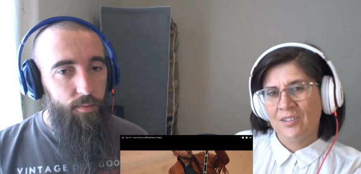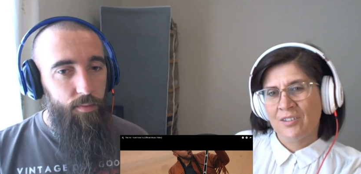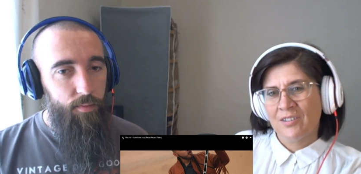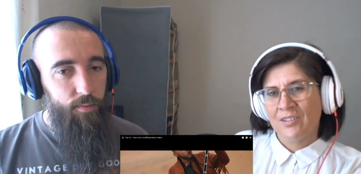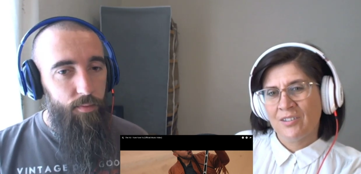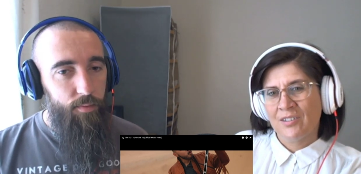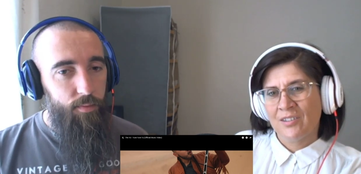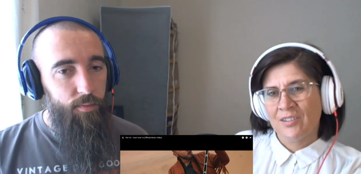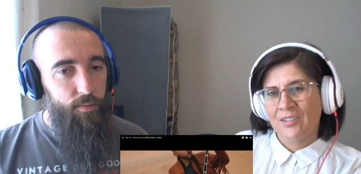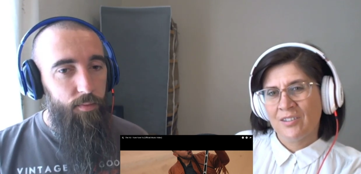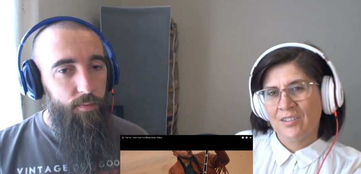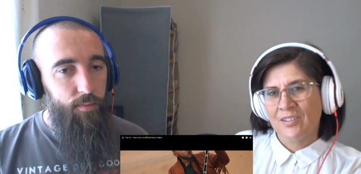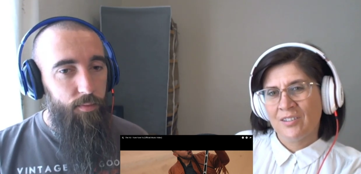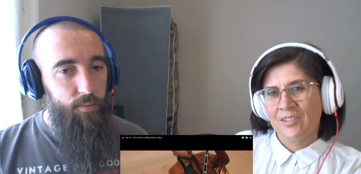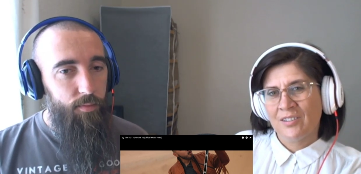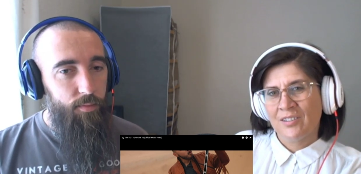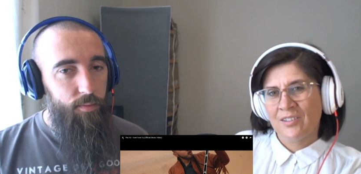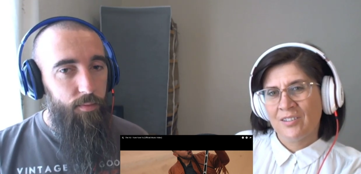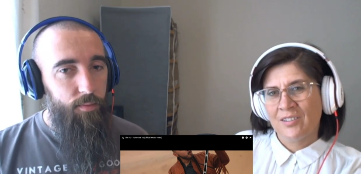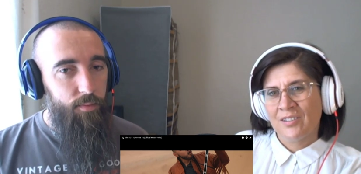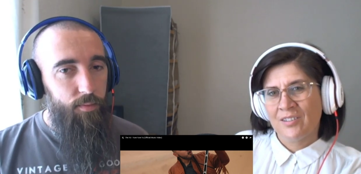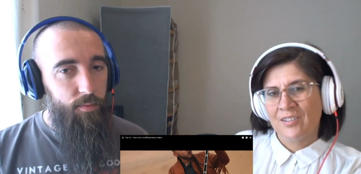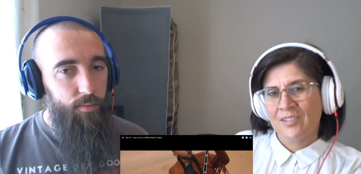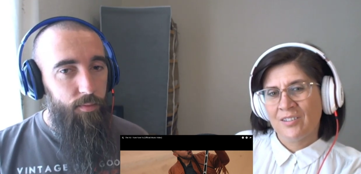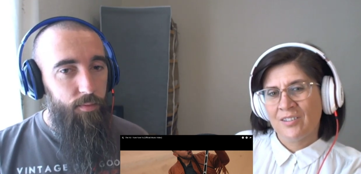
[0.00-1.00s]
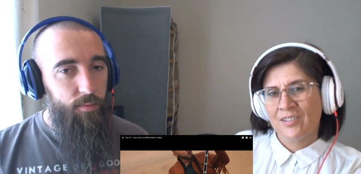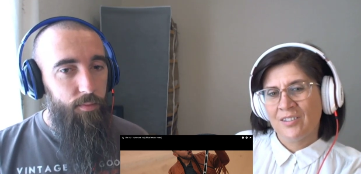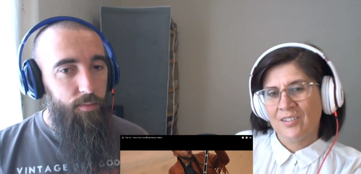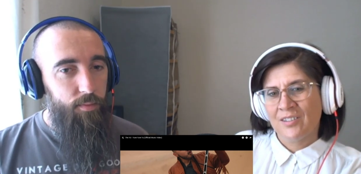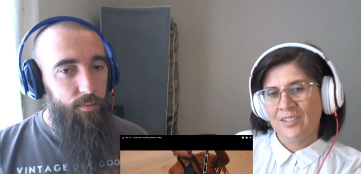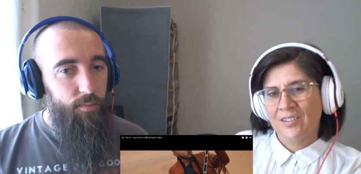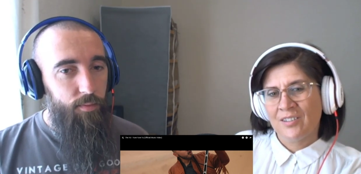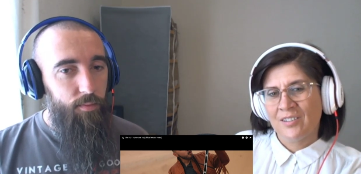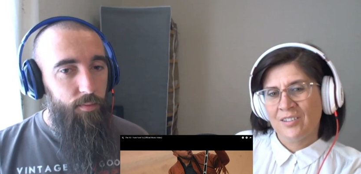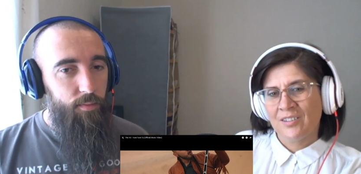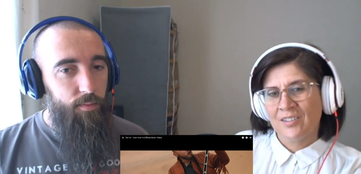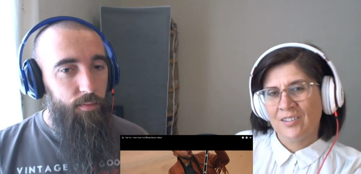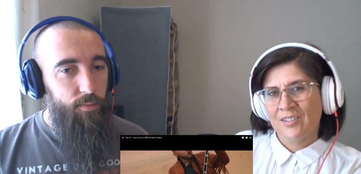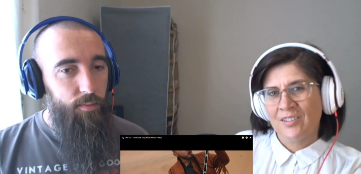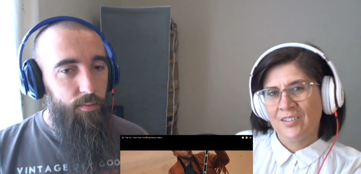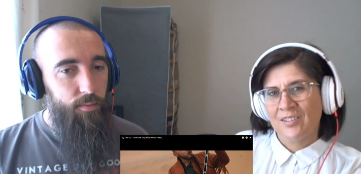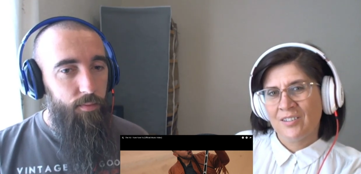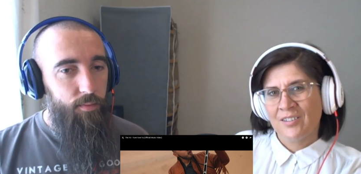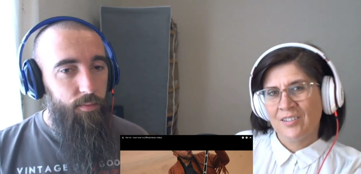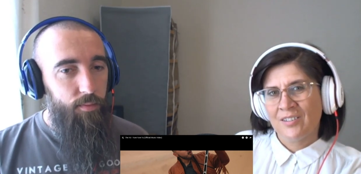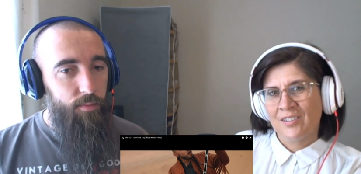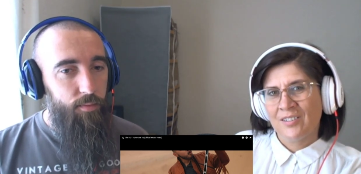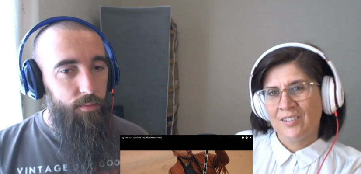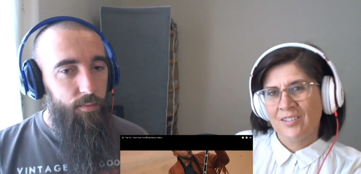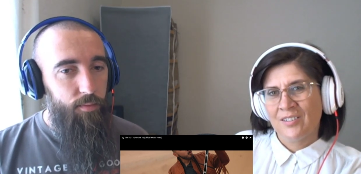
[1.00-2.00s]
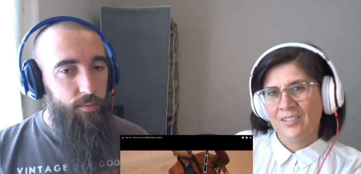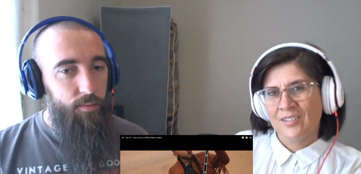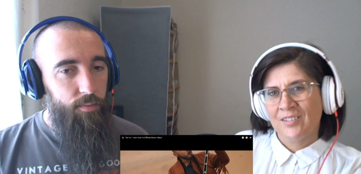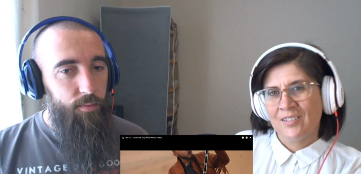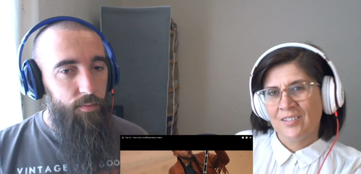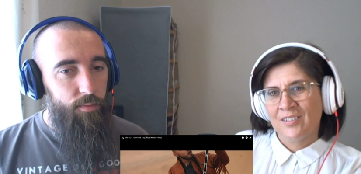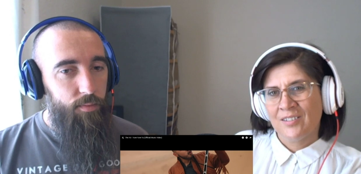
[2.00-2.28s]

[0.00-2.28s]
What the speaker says: Nothing is said.